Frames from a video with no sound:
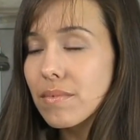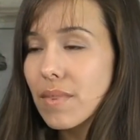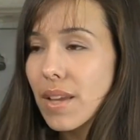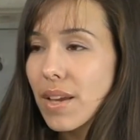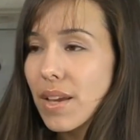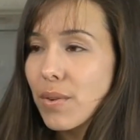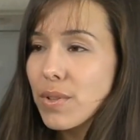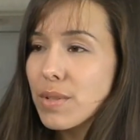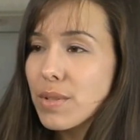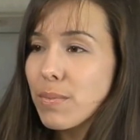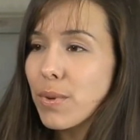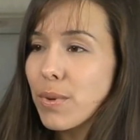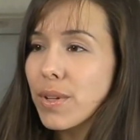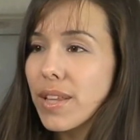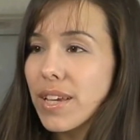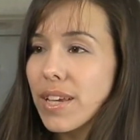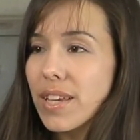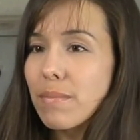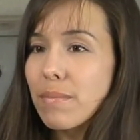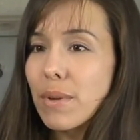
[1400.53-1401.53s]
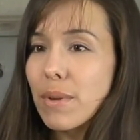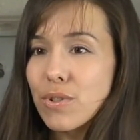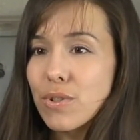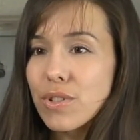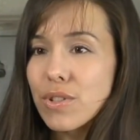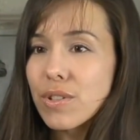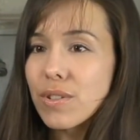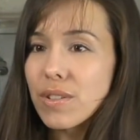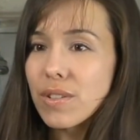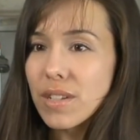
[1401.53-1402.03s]
It was more like
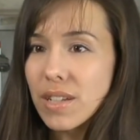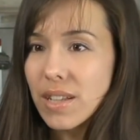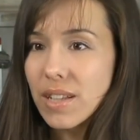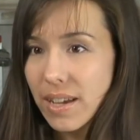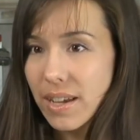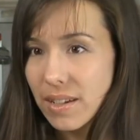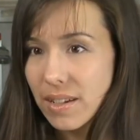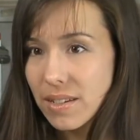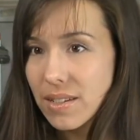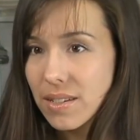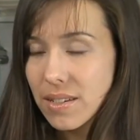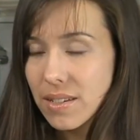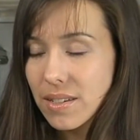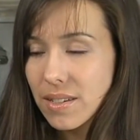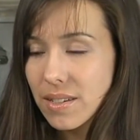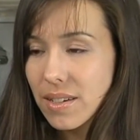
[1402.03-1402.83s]
emotional neglect.